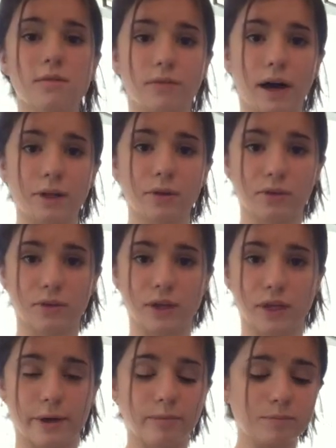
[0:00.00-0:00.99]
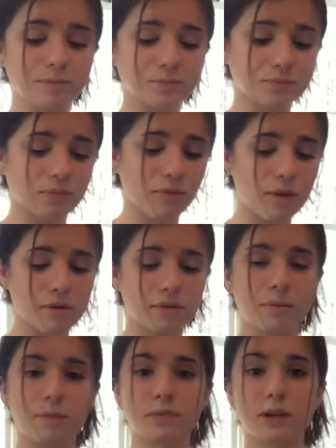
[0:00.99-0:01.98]
final ingredient,
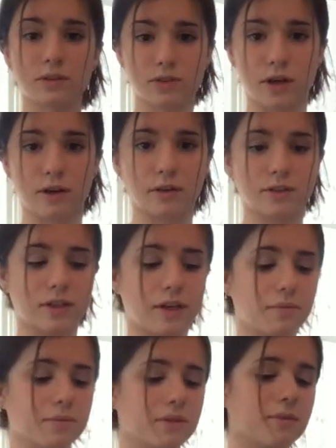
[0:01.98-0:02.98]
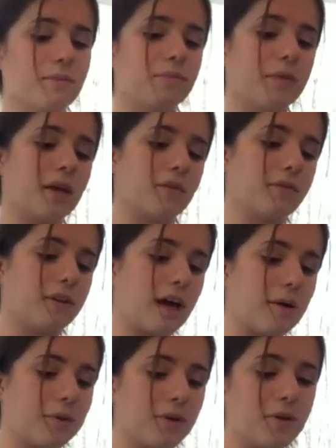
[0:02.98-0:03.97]
chocolate chips. Make it
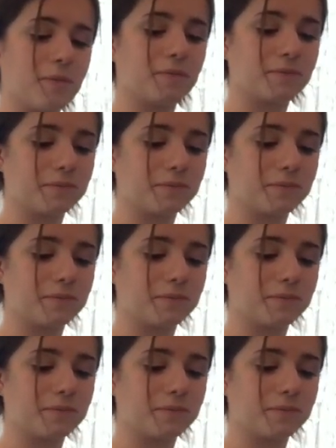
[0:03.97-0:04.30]
phenomenal.